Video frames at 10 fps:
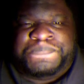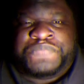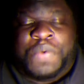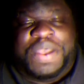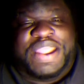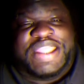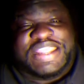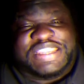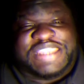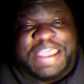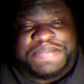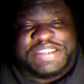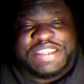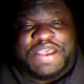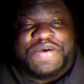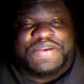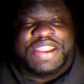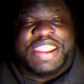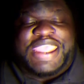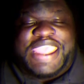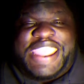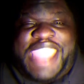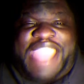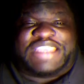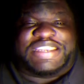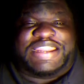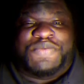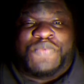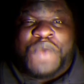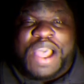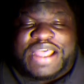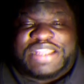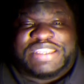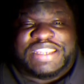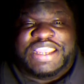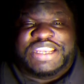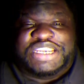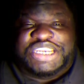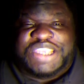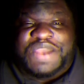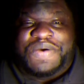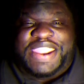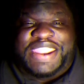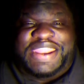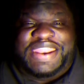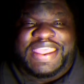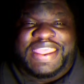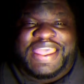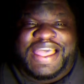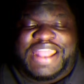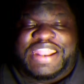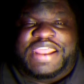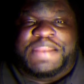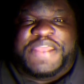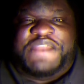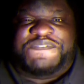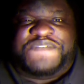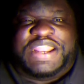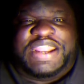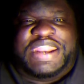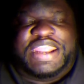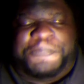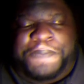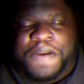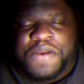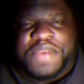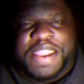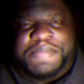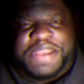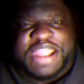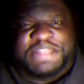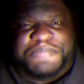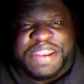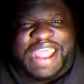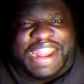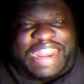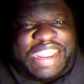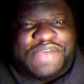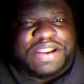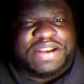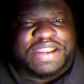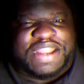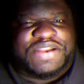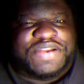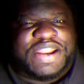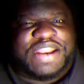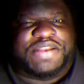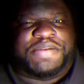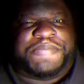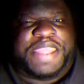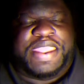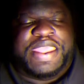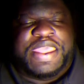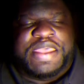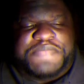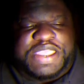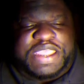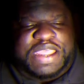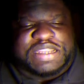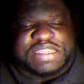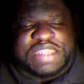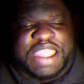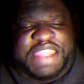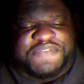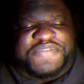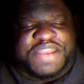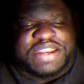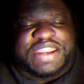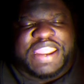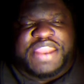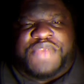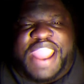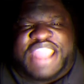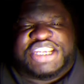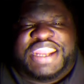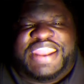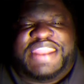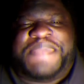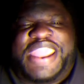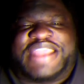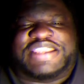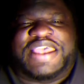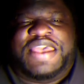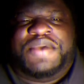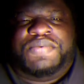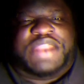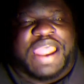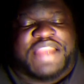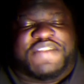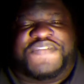Well, in this episode, he actually was showing a little bit of feeling. His programming has been diluted a little bit, because every interaction that he makes with Dr.